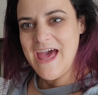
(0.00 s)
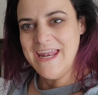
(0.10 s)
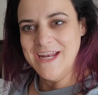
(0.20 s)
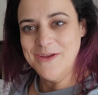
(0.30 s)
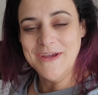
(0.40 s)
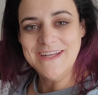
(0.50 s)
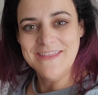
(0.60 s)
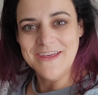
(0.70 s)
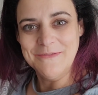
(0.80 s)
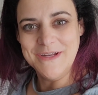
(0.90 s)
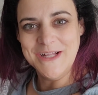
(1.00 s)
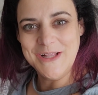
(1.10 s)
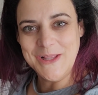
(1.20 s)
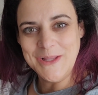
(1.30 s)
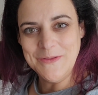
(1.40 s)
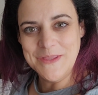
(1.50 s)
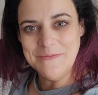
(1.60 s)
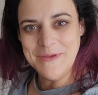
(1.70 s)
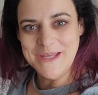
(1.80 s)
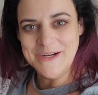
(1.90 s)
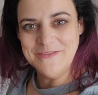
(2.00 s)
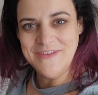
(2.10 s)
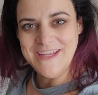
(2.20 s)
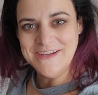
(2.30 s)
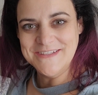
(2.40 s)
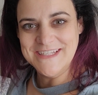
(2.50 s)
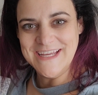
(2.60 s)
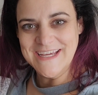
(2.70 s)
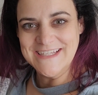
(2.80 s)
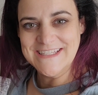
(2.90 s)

at any rate, I thought I would include them in our video today.